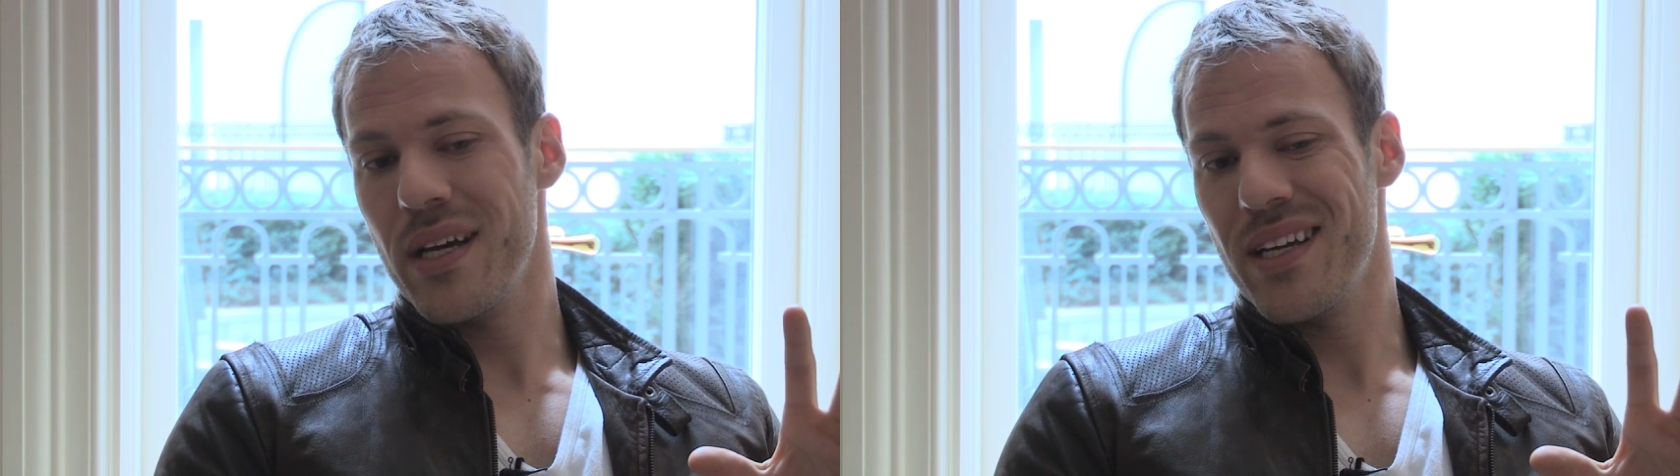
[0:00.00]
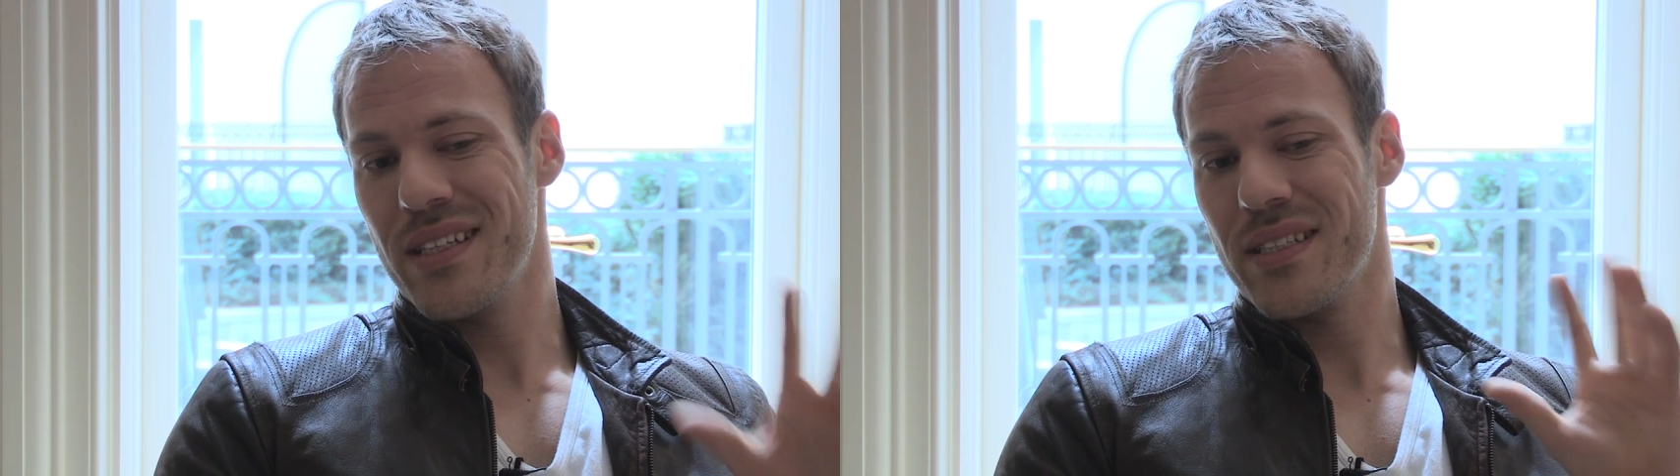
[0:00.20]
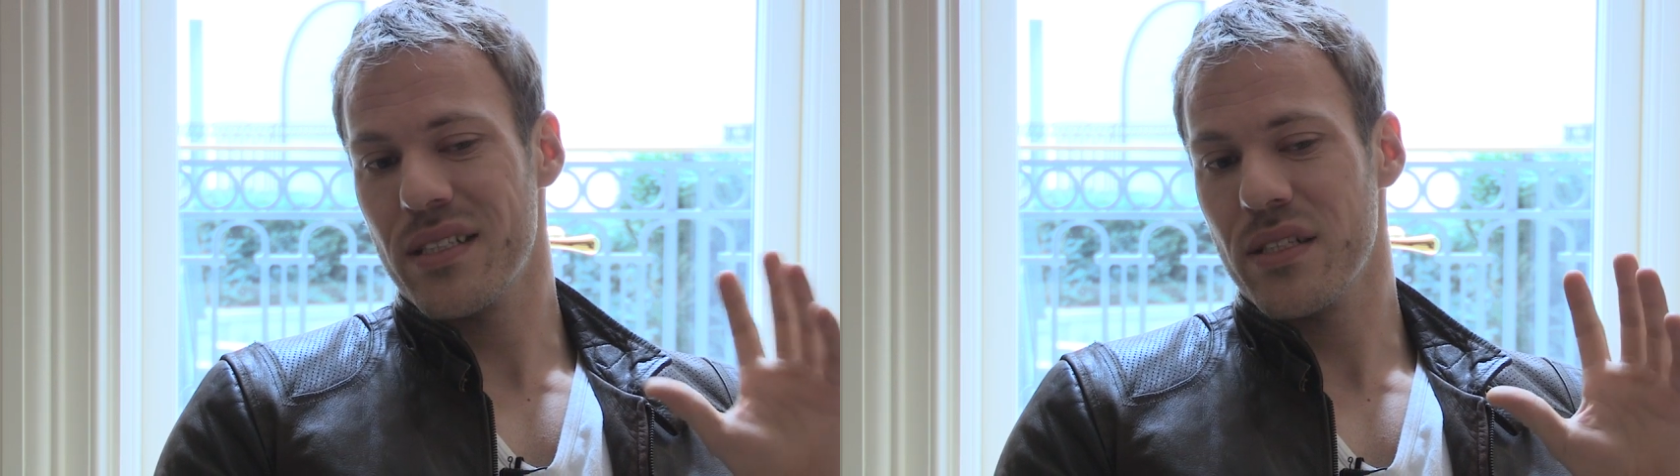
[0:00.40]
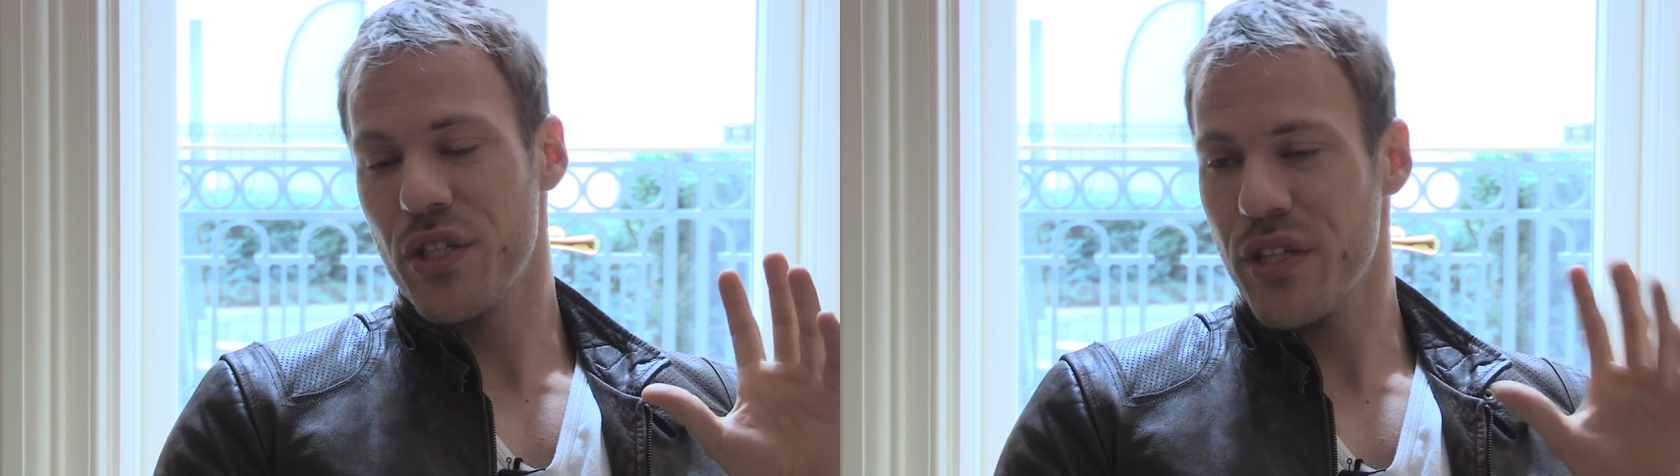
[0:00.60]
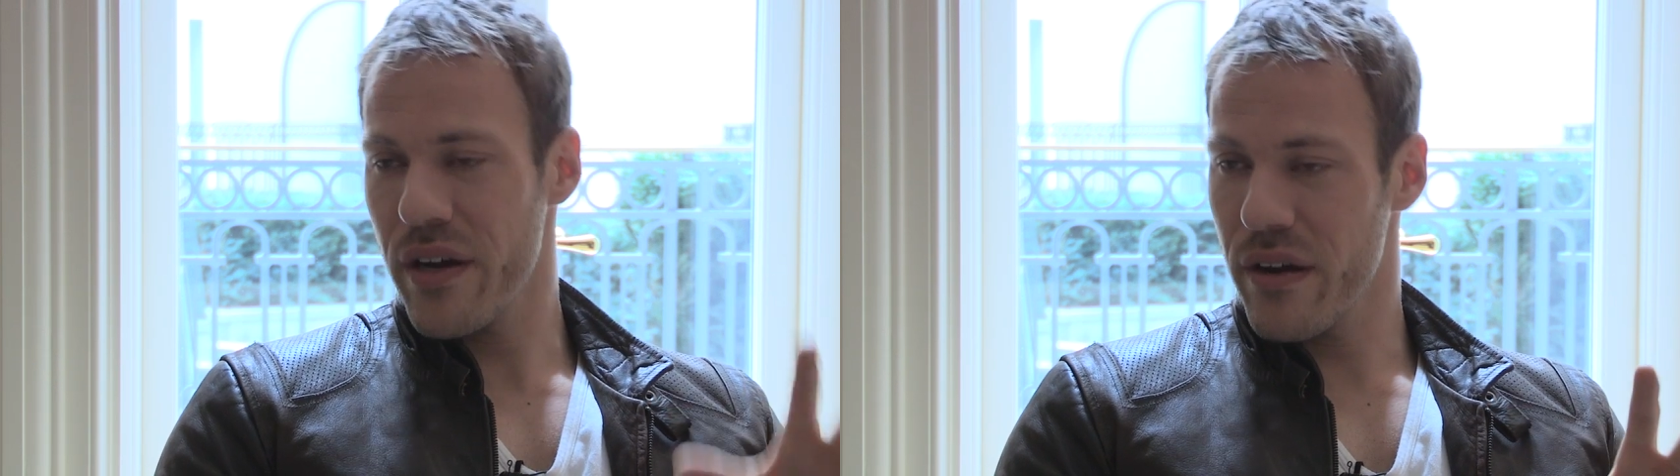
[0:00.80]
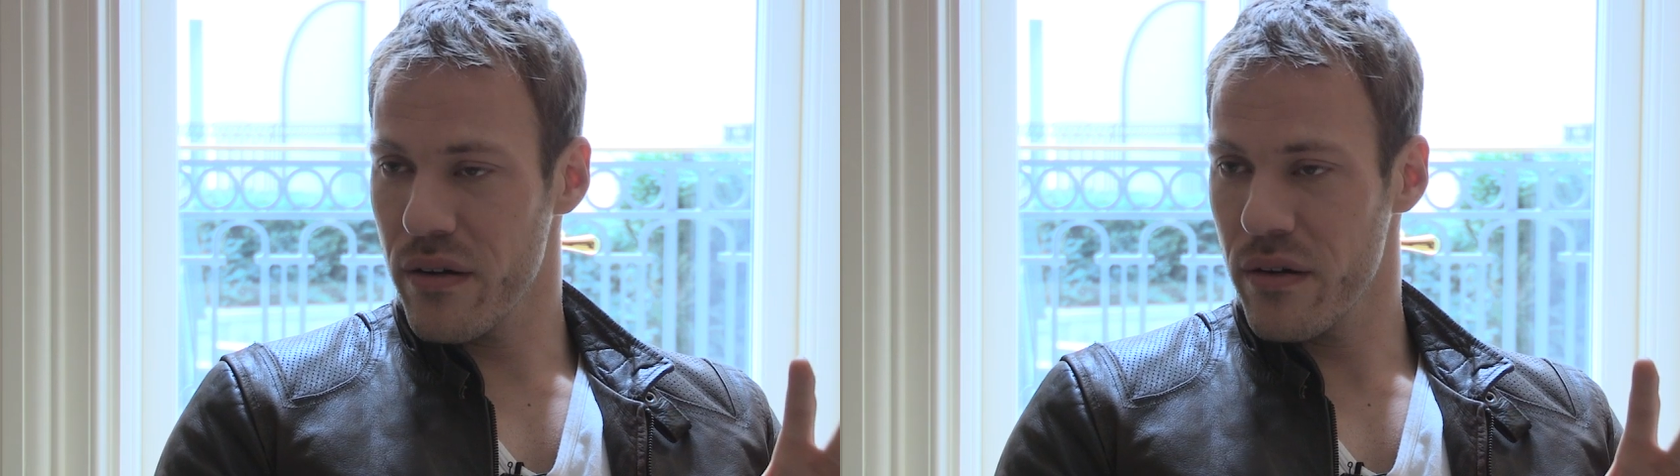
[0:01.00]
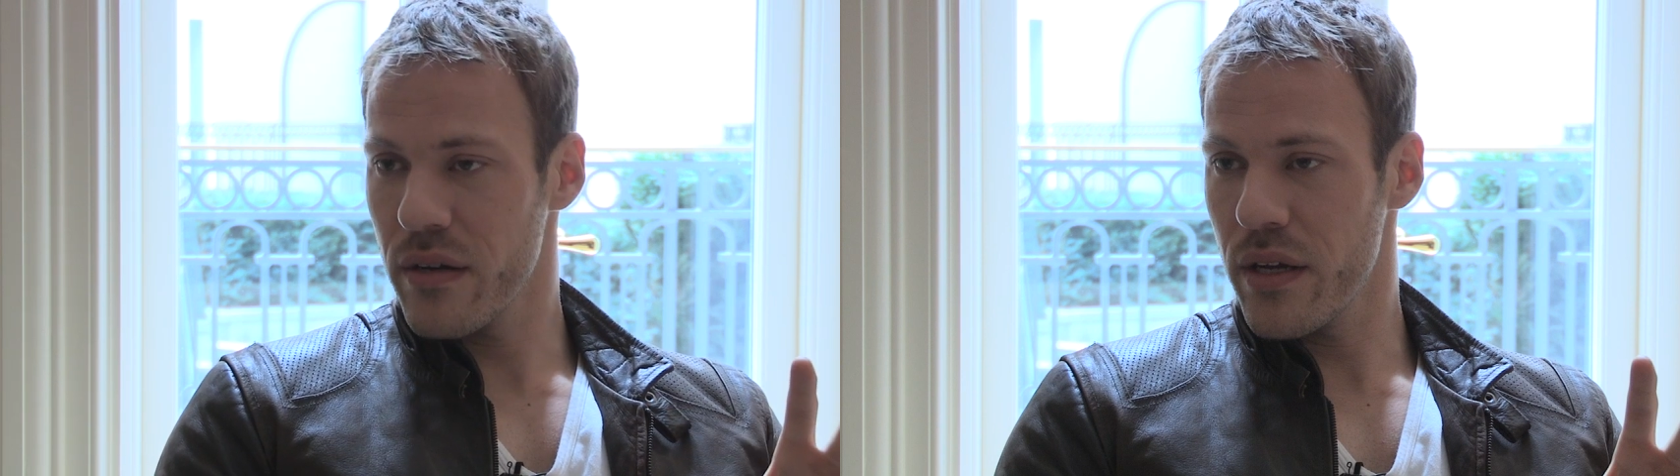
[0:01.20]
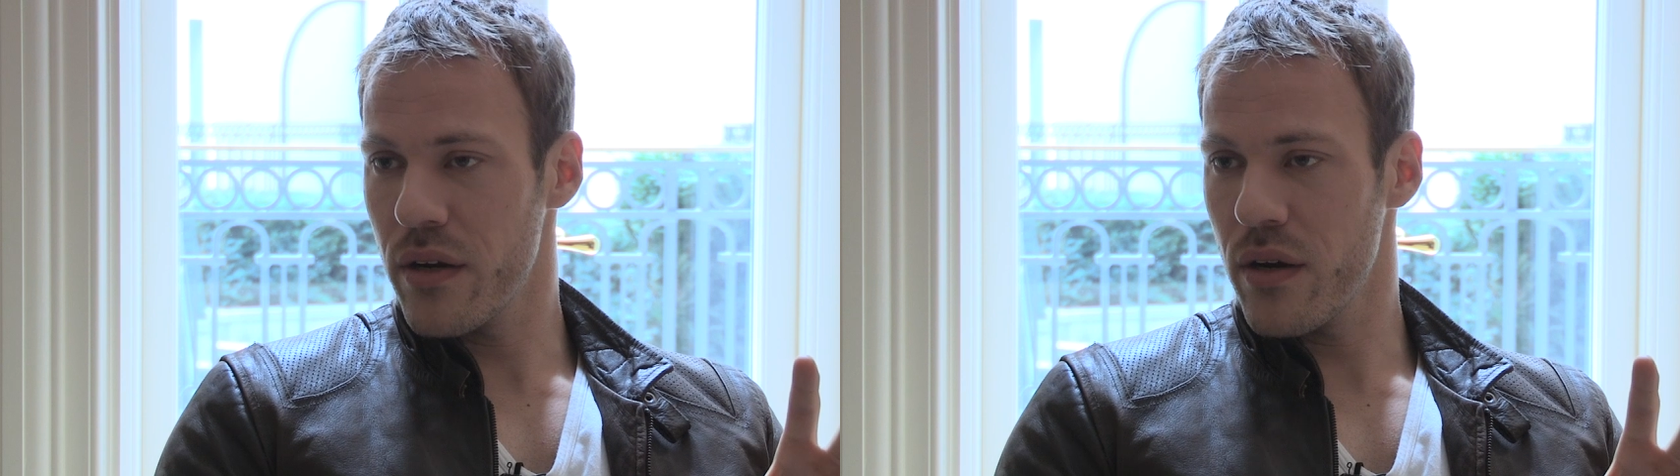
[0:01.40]
is share,
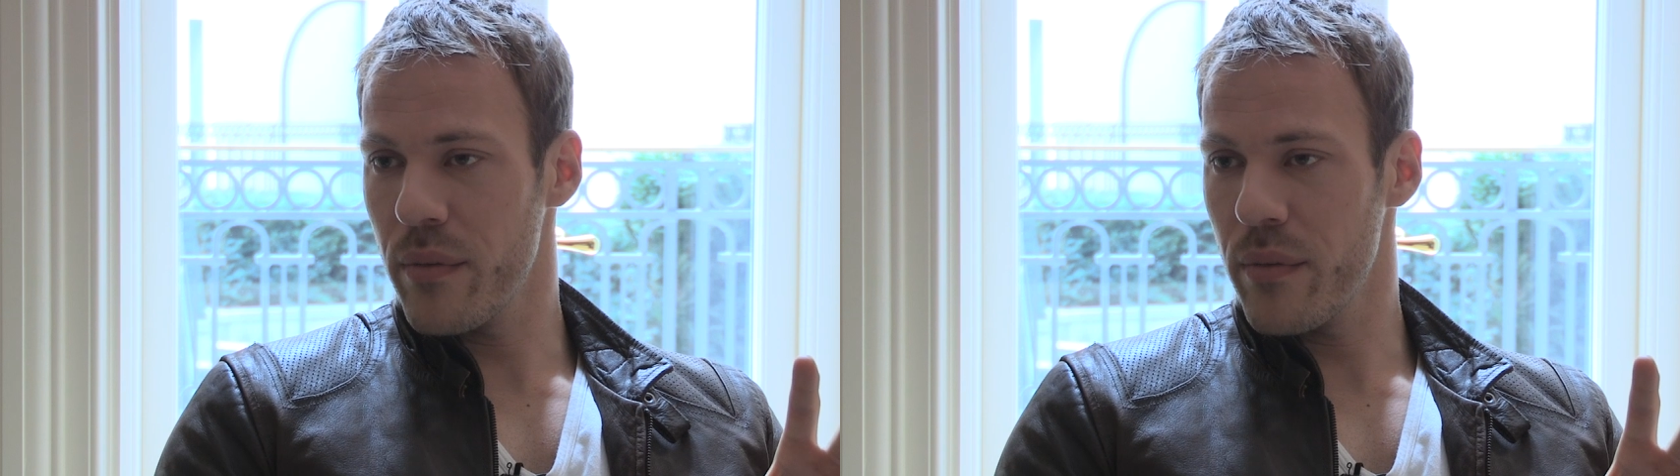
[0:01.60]
you know.